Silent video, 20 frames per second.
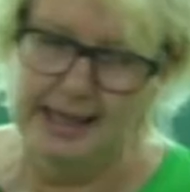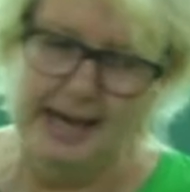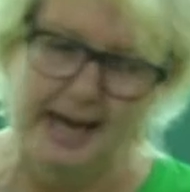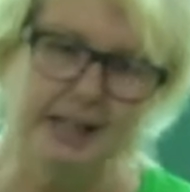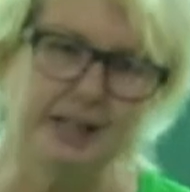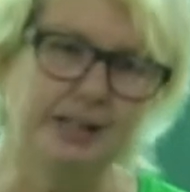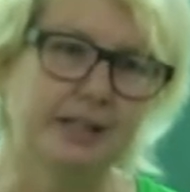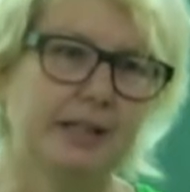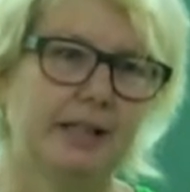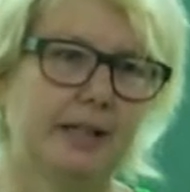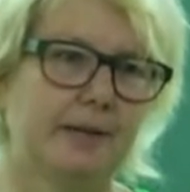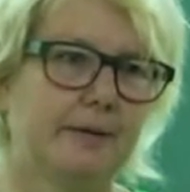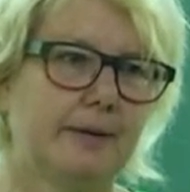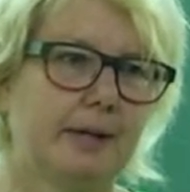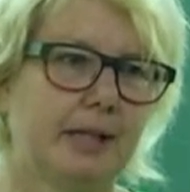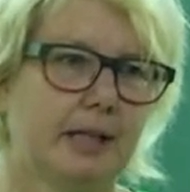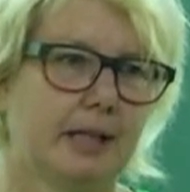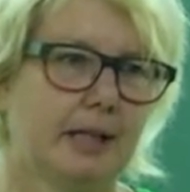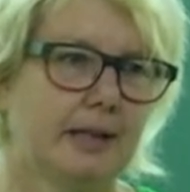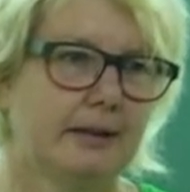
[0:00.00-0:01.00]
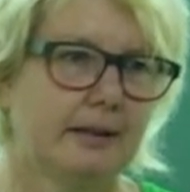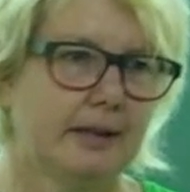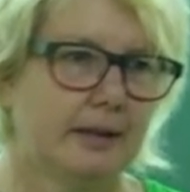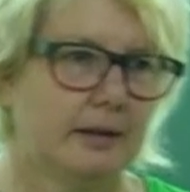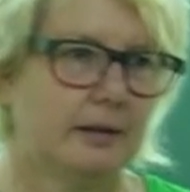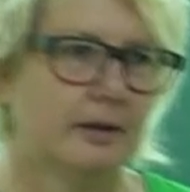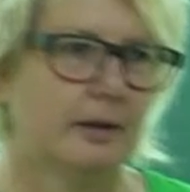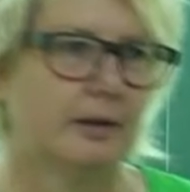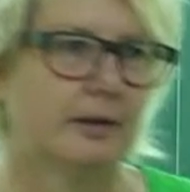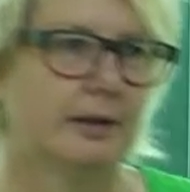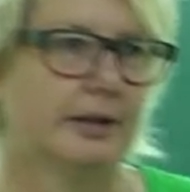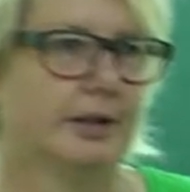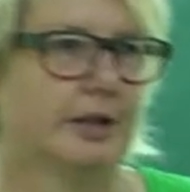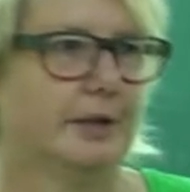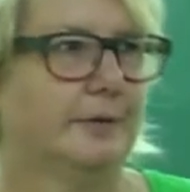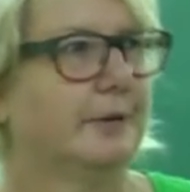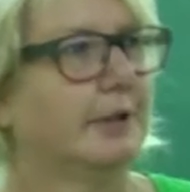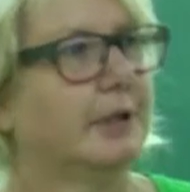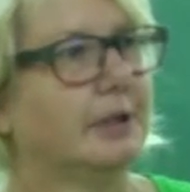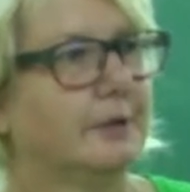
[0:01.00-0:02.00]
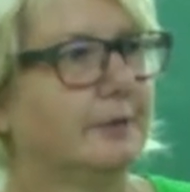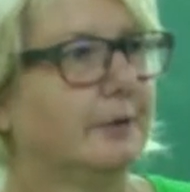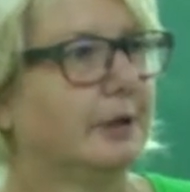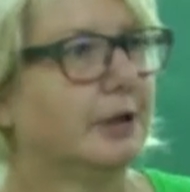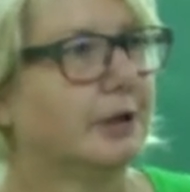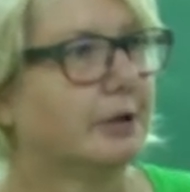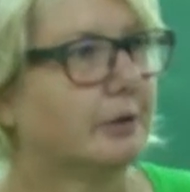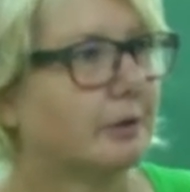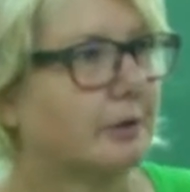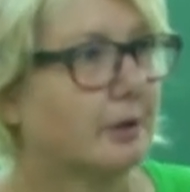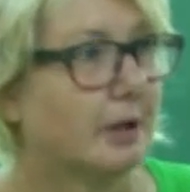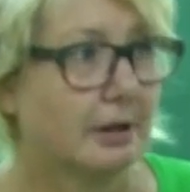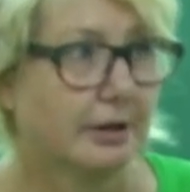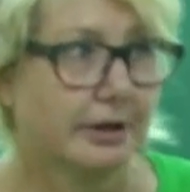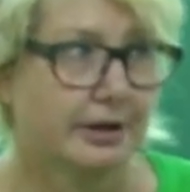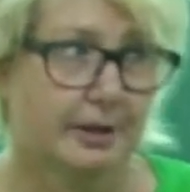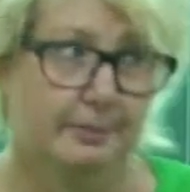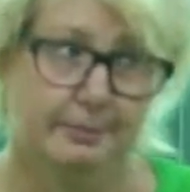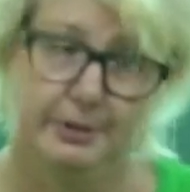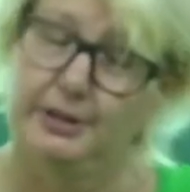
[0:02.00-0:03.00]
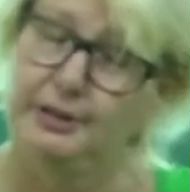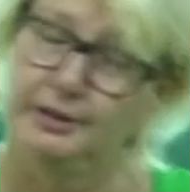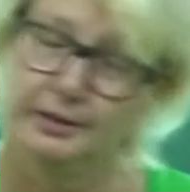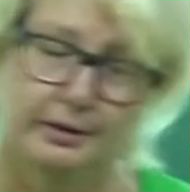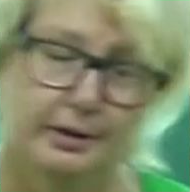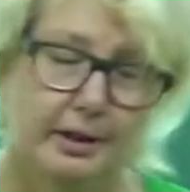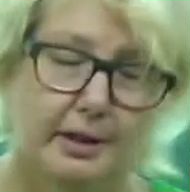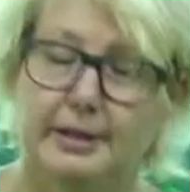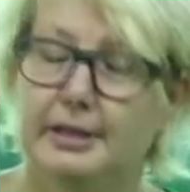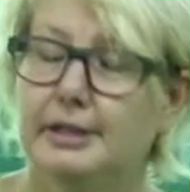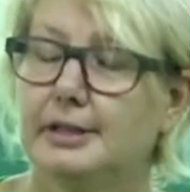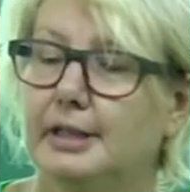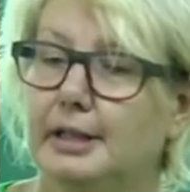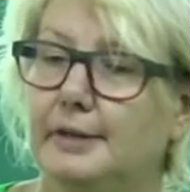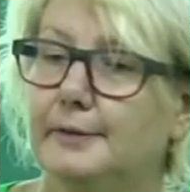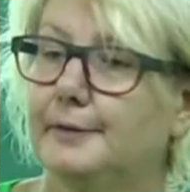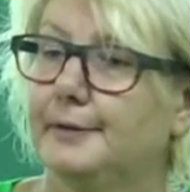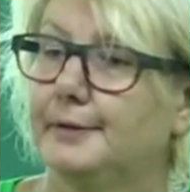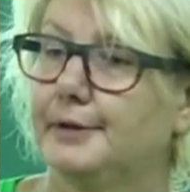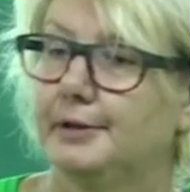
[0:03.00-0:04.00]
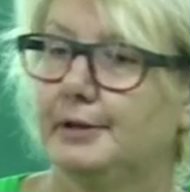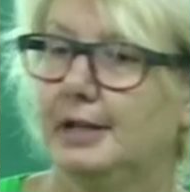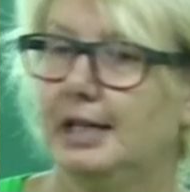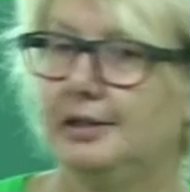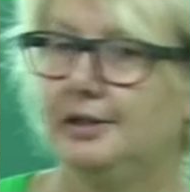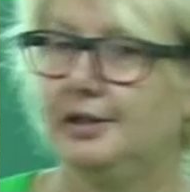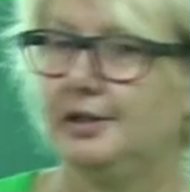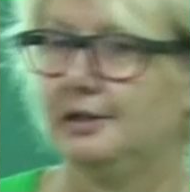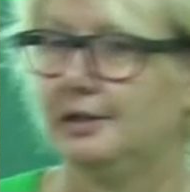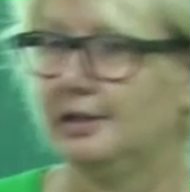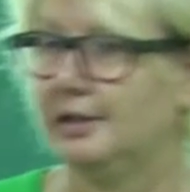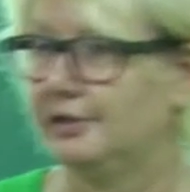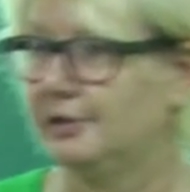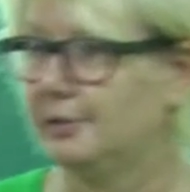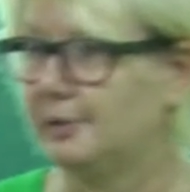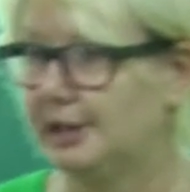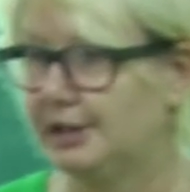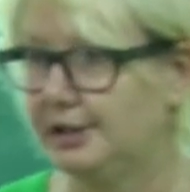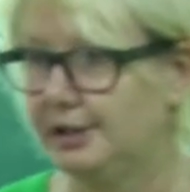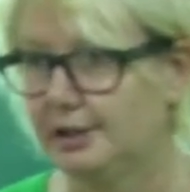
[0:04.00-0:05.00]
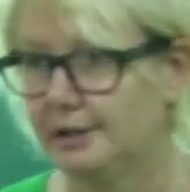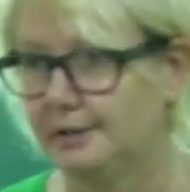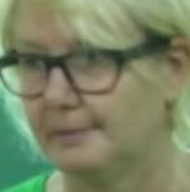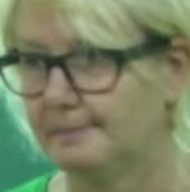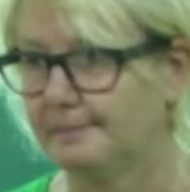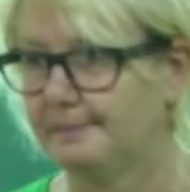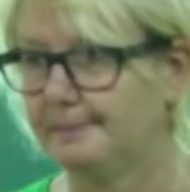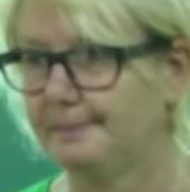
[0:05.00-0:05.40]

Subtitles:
actually think that knowledge of individual concepts is not enough to answer this question.